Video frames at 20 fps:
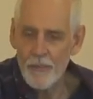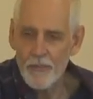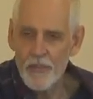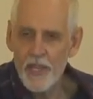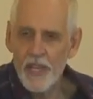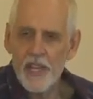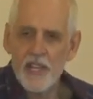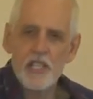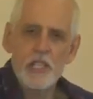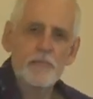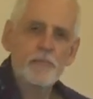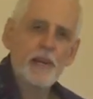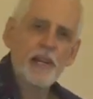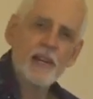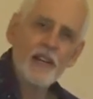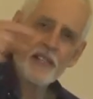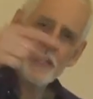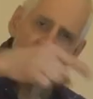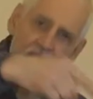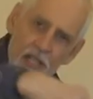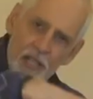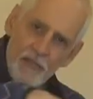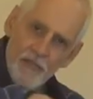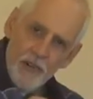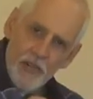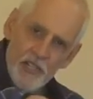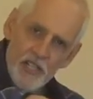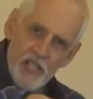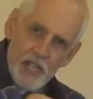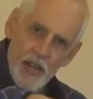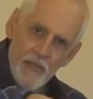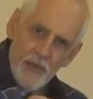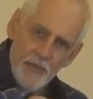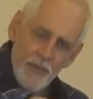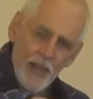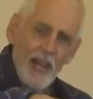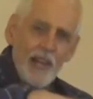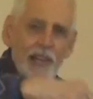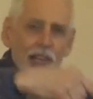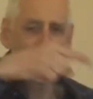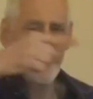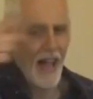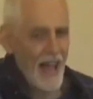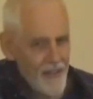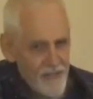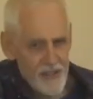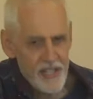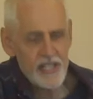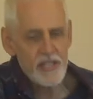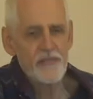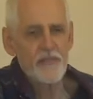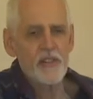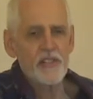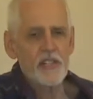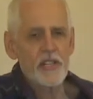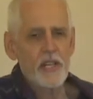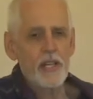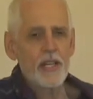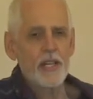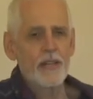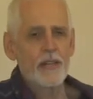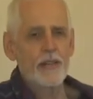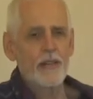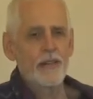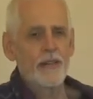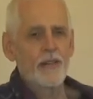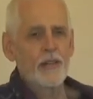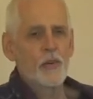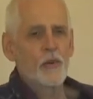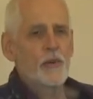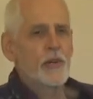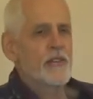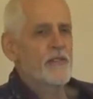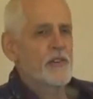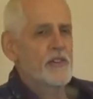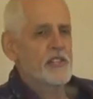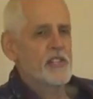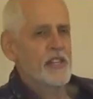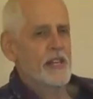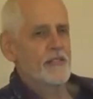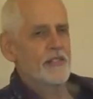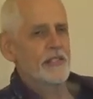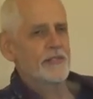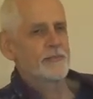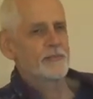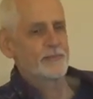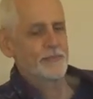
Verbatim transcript: The experience is in verse 7, life is in verse 8. Who'll read verse 7?